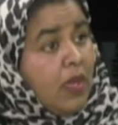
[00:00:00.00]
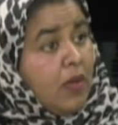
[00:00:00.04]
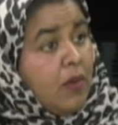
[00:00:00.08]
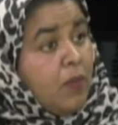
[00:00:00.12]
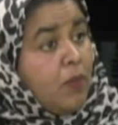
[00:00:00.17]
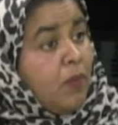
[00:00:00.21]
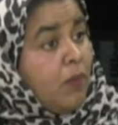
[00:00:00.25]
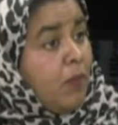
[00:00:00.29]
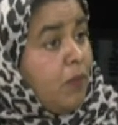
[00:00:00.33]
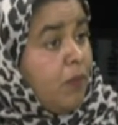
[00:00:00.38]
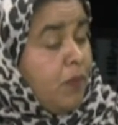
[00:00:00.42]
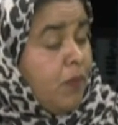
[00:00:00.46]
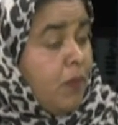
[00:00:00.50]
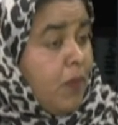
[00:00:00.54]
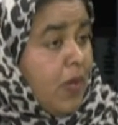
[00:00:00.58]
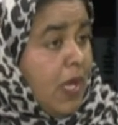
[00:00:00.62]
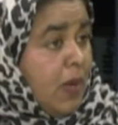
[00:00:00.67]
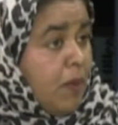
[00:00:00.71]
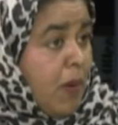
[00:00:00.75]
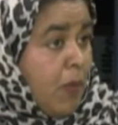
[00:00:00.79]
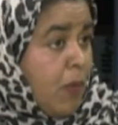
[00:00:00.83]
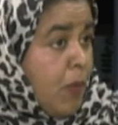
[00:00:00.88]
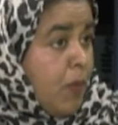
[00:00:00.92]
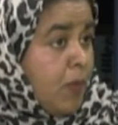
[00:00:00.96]

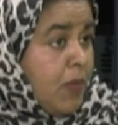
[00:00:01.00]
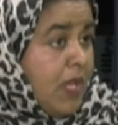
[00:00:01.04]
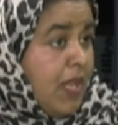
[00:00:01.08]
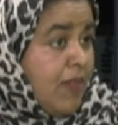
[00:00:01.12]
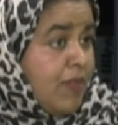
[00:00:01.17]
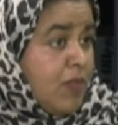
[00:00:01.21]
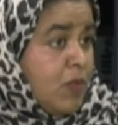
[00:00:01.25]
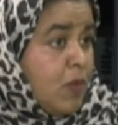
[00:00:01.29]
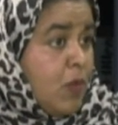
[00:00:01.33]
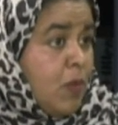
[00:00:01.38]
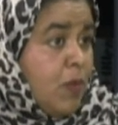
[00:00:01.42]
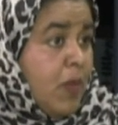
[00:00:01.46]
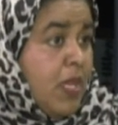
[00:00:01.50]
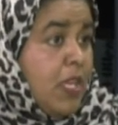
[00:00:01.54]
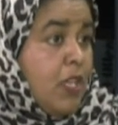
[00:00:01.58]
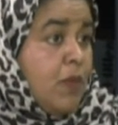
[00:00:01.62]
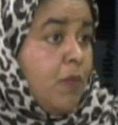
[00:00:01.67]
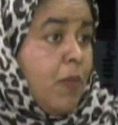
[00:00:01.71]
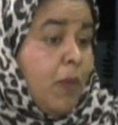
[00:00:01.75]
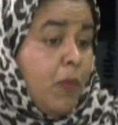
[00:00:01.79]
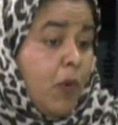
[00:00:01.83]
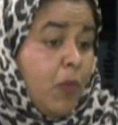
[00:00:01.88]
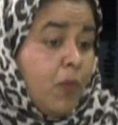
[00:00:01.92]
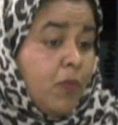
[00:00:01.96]
My mum lives with me.
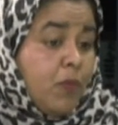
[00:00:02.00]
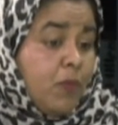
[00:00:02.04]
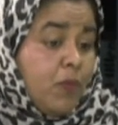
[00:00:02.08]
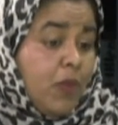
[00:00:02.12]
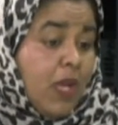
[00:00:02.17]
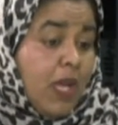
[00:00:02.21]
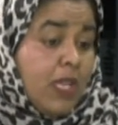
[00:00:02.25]
My mum